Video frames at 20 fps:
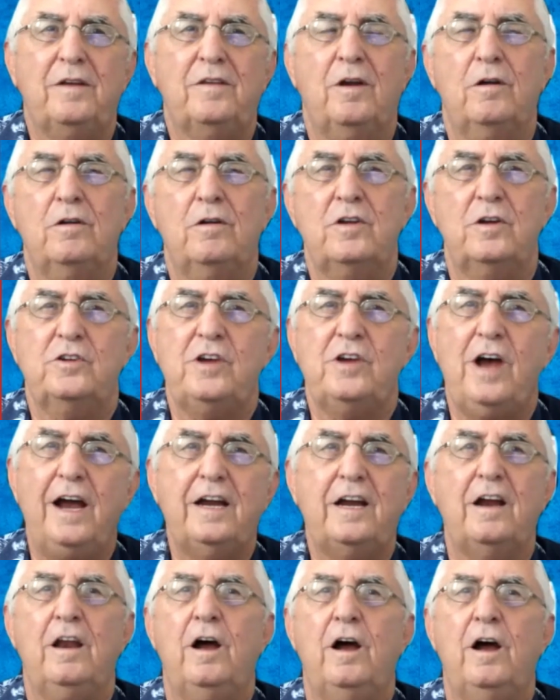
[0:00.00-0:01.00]
there's a
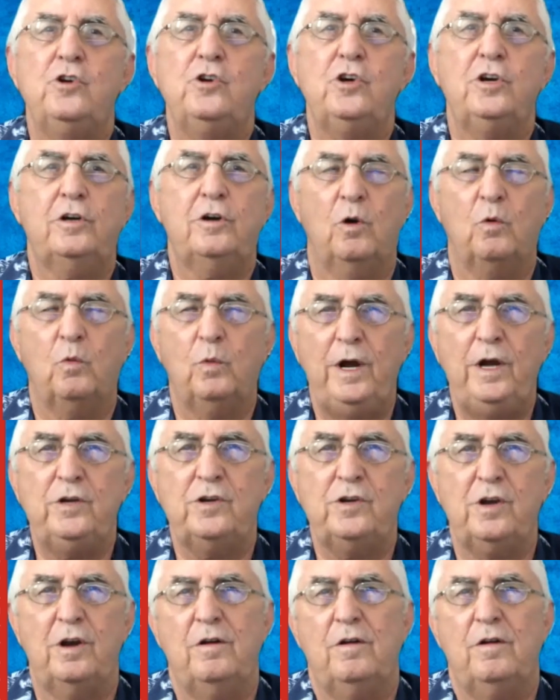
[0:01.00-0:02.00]
psychological
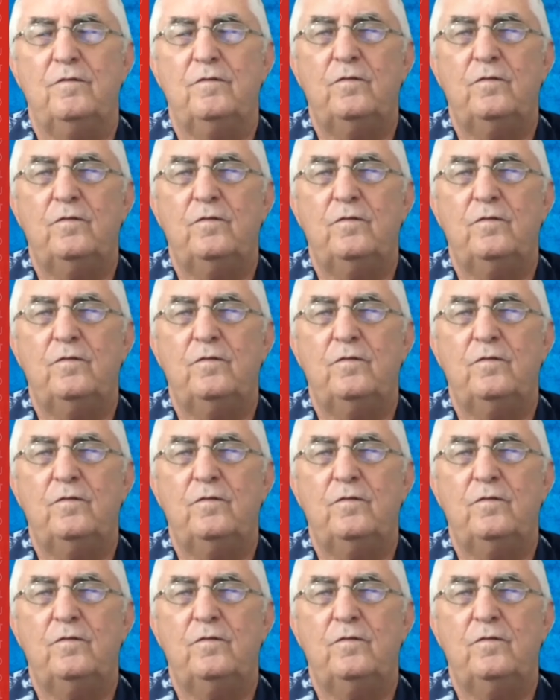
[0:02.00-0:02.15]
reason